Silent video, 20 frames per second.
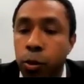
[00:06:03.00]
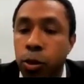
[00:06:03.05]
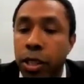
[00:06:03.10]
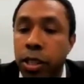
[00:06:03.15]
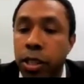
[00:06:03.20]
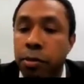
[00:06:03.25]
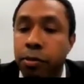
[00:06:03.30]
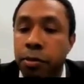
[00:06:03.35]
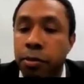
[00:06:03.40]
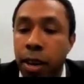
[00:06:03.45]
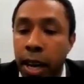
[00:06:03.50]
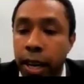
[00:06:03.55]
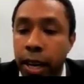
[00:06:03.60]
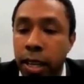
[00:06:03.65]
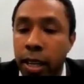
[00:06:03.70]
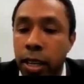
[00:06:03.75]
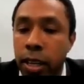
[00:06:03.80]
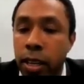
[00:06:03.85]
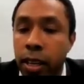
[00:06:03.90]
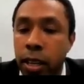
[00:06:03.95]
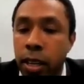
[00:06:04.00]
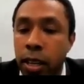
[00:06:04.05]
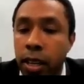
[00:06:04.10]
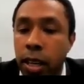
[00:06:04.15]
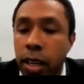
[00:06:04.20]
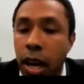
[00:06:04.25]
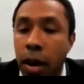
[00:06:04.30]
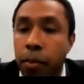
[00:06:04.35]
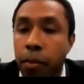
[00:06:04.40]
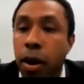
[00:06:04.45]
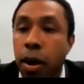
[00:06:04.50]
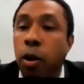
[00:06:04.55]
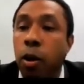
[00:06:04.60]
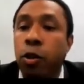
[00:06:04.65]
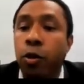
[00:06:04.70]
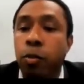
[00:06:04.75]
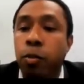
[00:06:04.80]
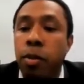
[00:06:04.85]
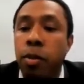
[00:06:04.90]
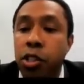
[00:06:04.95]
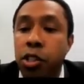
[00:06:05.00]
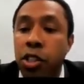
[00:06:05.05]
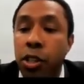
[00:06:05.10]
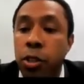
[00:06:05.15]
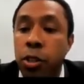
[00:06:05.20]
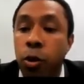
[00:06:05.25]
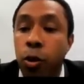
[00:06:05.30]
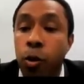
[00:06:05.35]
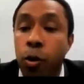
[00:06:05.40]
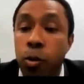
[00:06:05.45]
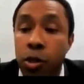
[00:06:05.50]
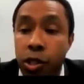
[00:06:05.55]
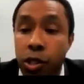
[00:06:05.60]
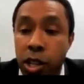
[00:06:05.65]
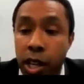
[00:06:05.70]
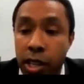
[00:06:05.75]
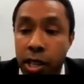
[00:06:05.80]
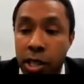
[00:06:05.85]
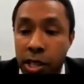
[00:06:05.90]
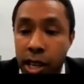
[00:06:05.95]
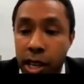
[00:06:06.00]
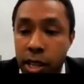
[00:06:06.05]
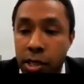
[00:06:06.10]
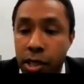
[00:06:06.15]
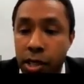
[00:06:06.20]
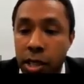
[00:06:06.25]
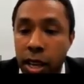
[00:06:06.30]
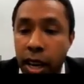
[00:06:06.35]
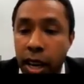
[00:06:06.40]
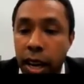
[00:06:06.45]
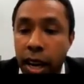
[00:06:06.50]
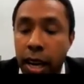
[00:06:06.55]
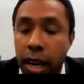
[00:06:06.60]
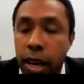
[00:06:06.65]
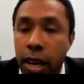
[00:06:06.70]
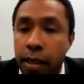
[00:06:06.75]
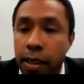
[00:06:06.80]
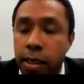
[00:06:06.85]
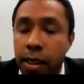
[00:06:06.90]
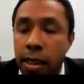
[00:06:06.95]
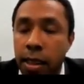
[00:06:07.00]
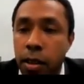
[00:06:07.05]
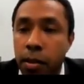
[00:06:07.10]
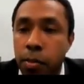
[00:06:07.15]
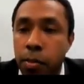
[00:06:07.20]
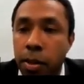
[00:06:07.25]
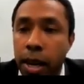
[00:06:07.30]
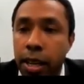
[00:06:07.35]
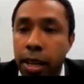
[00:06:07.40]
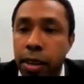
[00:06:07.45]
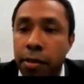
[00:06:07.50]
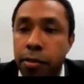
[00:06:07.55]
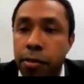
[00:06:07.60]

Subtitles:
to define how you measure your own success. And I think by